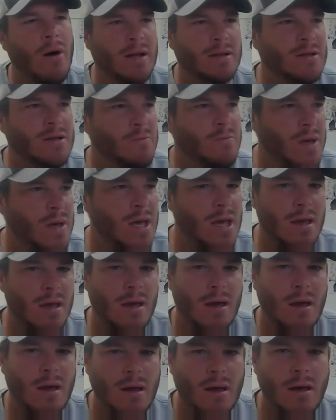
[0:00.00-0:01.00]
want it to
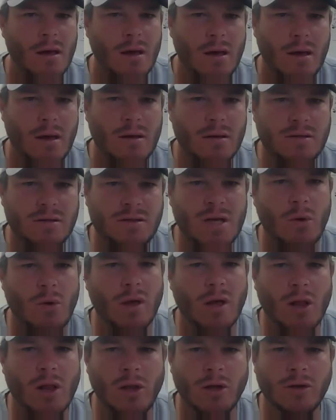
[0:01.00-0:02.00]
be so
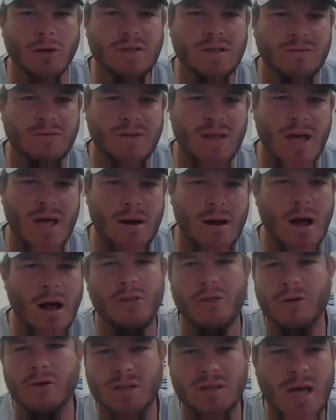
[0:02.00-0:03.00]
inclusive that
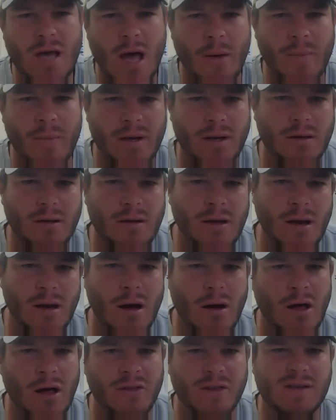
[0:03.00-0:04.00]
oh they're just coming you
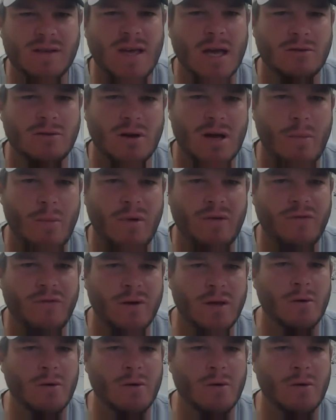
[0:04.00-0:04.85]
know all these kids are coming for